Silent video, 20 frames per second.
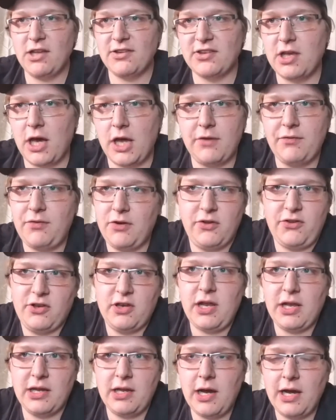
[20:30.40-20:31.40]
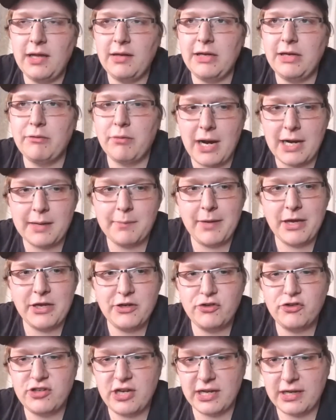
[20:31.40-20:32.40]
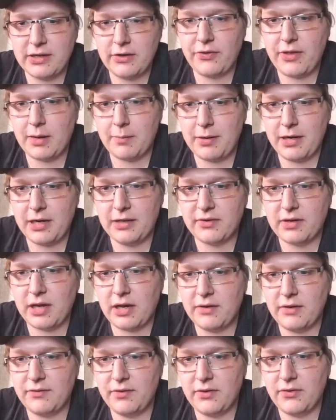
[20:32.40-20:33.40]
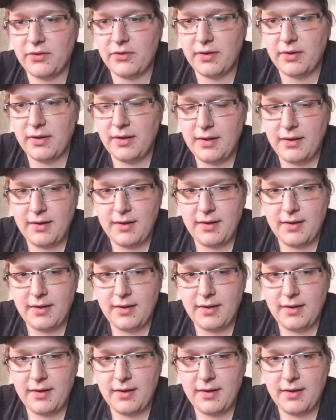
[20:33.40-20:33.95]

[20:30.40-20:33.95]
press conference, and I highly recommend you check out that press conference.